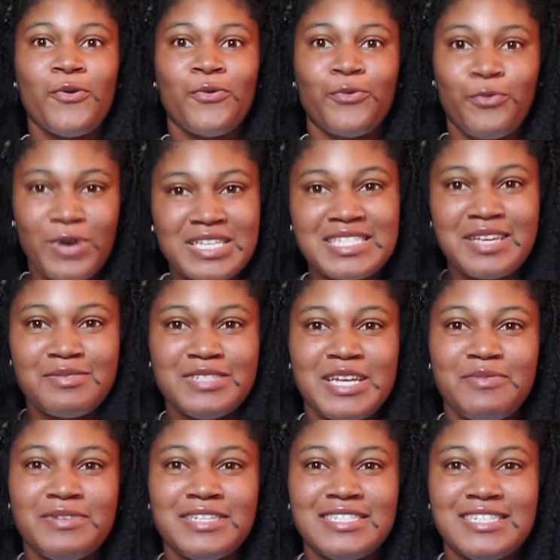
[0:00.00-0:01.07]
What's up,
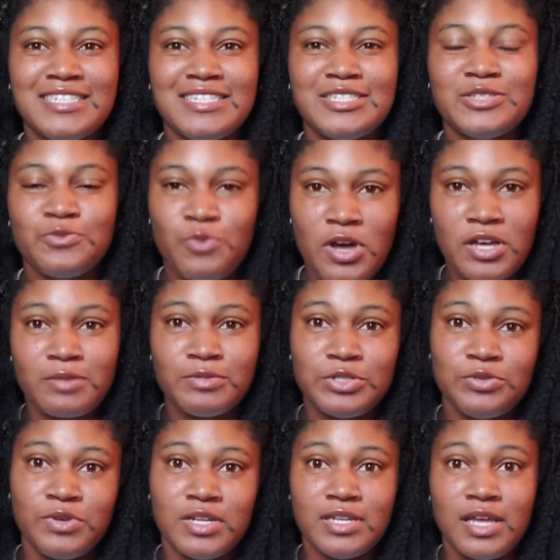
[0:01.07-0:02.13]
JPGs? Welcome
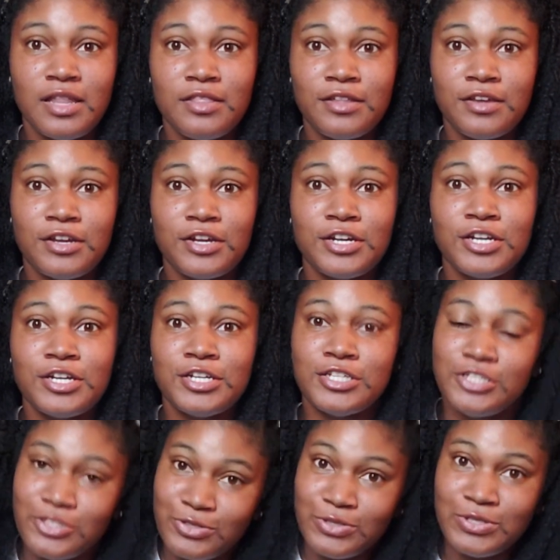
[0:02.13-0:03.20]
to another
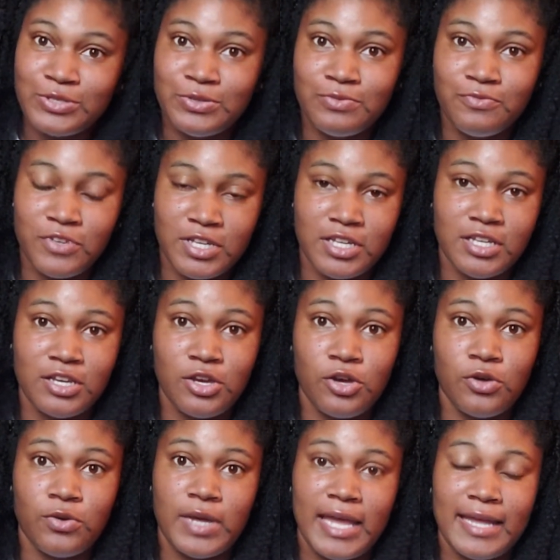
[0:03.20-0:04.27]
YouTube
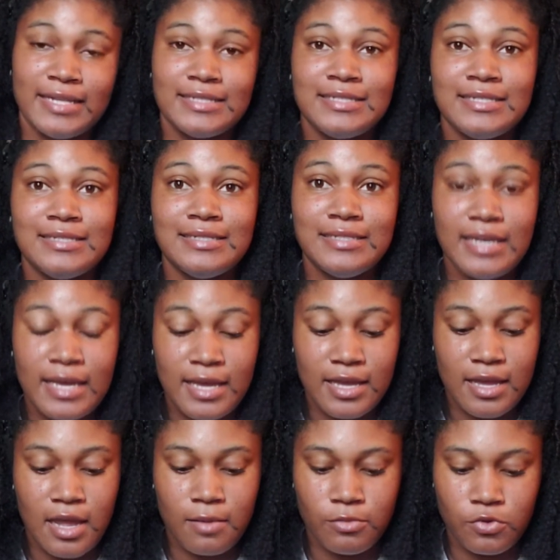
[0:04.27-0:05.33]
video, and
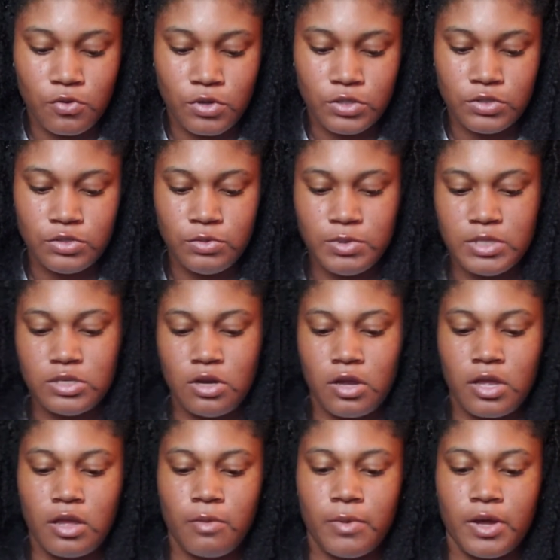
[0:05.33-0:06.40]
today I'm going to be
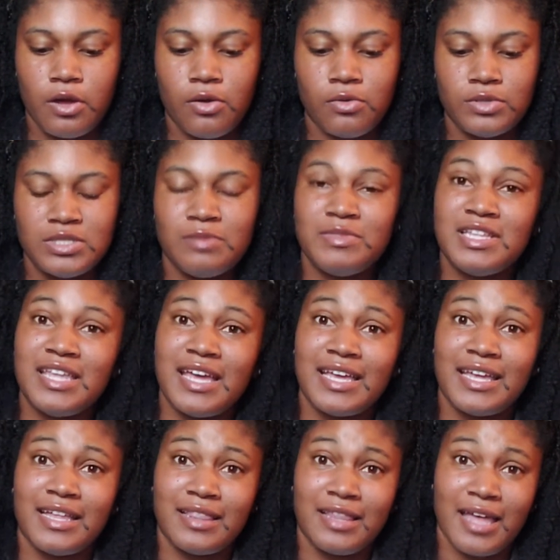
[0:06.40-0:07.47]
talking about something I
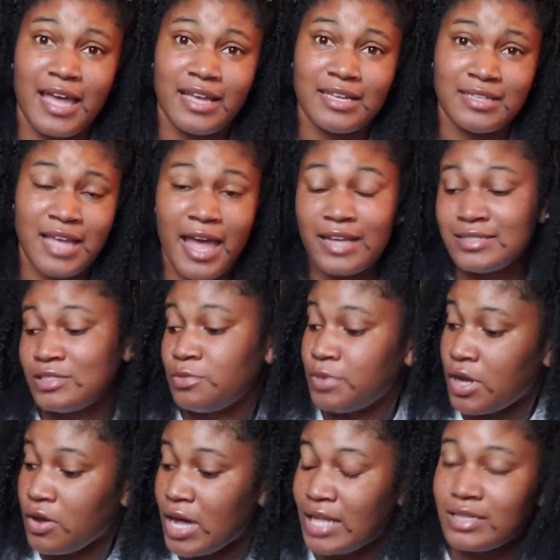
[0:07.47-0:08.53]
get asked
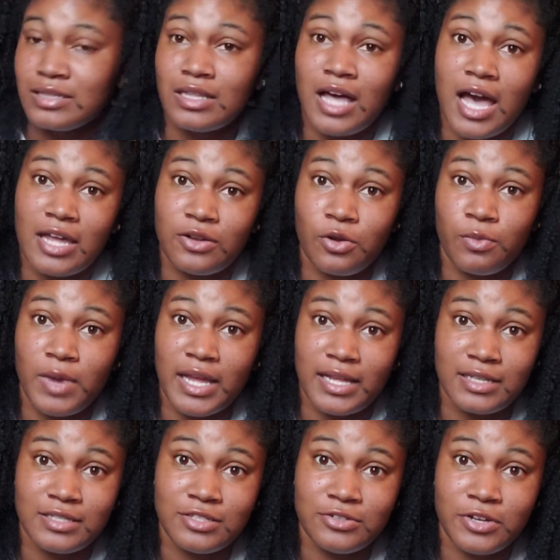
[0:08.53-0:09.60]
about a lot on my
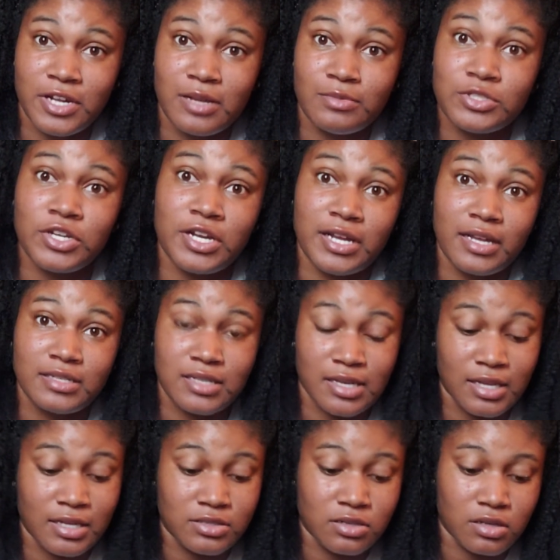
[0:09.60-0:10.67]
Instagram. Sorry guys, I
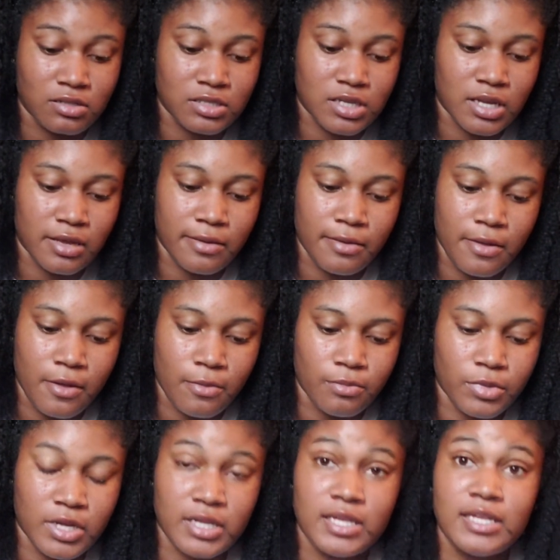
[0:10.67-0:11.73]
can't talk today,
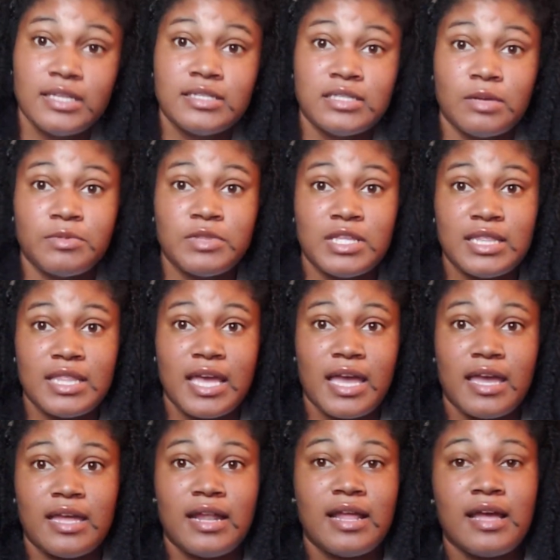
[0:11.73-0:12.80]
but something
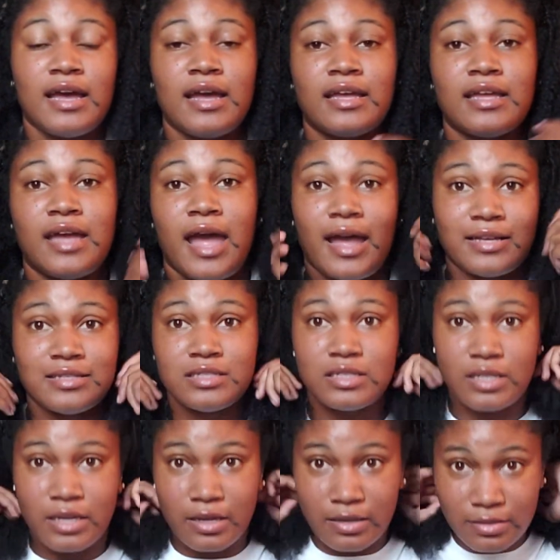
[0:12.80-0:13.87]
that I get asked a
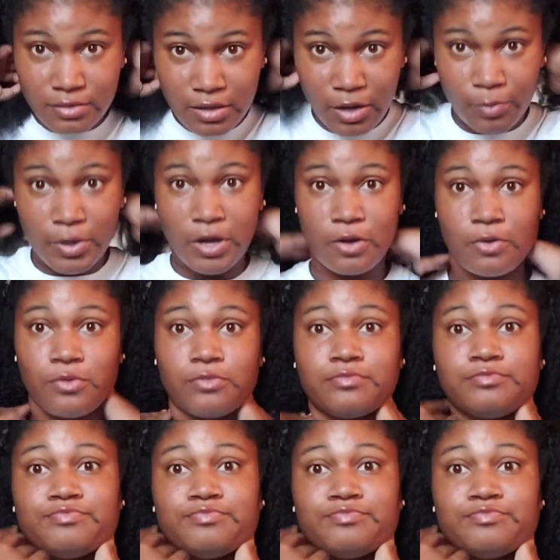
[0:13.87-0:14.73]
lot about